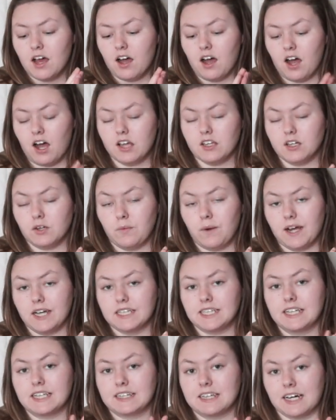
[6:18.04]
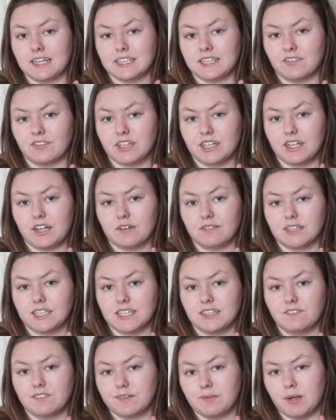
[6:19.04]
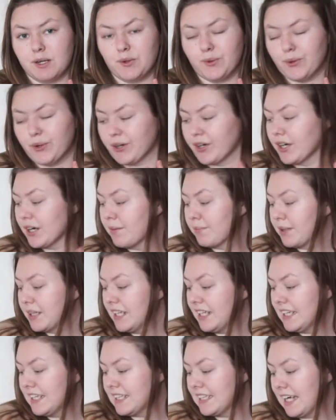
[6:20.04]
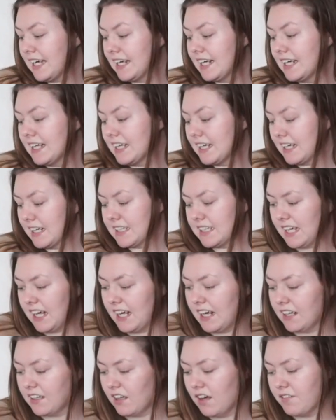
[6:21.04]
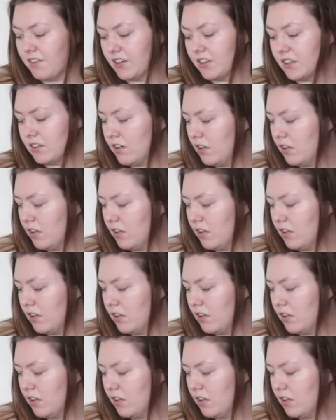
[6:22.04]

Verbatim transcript: Otherwise, that is everything I received in my order. I'm really excited. Like I said, I love our...